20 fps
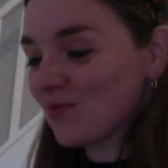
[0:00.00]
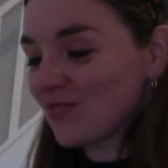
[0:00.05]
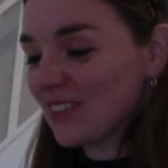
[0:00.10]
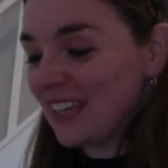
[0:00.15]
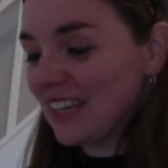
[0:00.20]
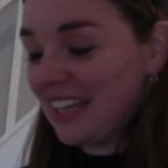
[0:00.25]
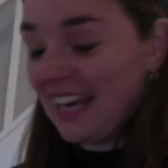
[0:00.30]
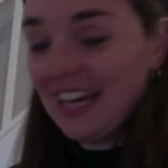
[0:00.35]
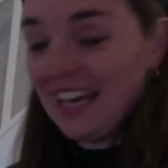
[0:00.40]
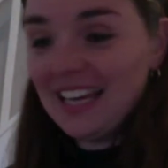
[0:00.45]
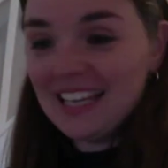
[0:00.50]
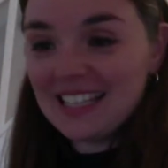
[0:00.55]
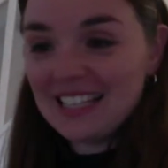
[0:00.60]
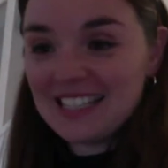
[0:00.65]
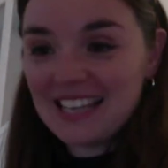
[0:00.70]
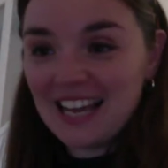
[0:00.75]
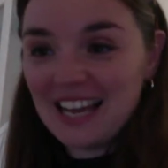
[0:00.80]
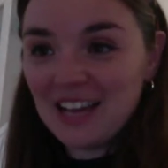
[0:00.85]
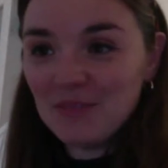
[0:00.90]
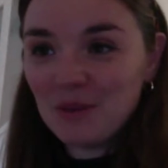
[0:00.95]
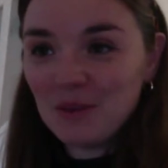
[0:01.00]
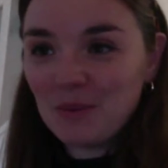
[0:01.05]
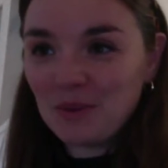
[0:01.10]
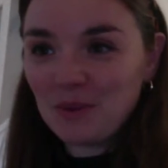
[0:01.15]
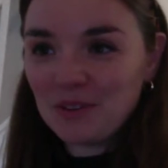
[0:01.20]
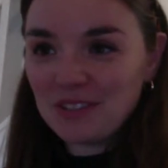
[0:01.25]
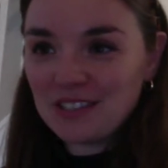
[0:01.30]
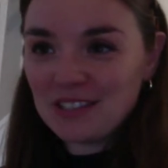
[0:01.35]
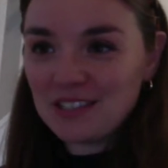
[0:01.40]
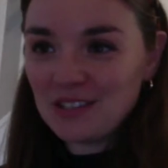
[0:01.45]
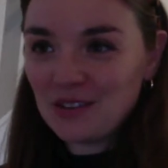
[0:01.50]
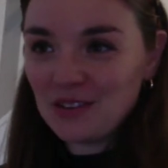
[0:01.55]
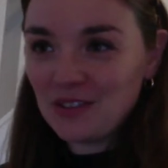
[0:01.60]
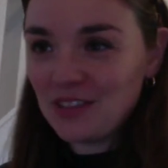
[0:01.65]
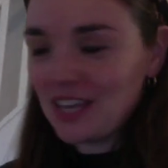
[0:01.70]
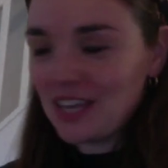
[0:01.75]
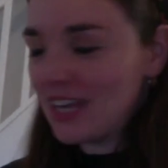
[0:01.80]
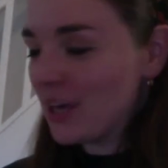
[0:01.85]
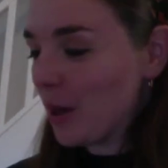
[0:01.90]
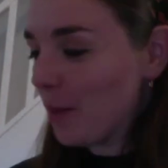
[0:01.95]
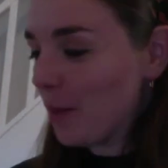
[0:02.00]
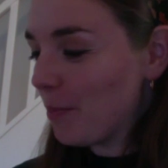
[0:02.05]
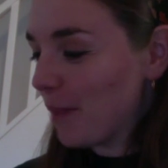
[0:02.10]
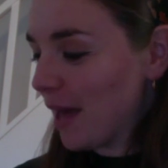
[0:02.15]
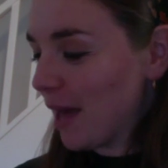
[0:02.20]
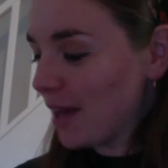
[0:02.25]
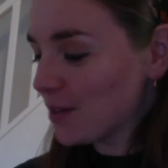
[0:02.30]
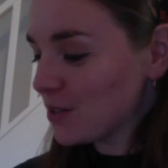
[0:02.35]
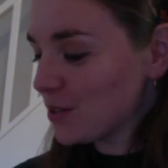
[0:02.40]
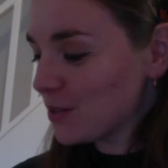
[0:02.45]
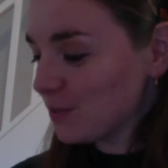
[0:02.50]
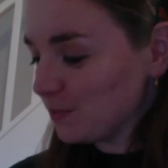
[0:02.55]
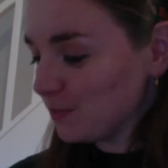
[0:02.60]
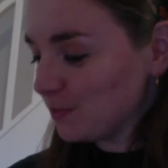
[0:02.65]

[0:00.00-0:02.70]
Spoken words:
Yeah, tell me, what do you think about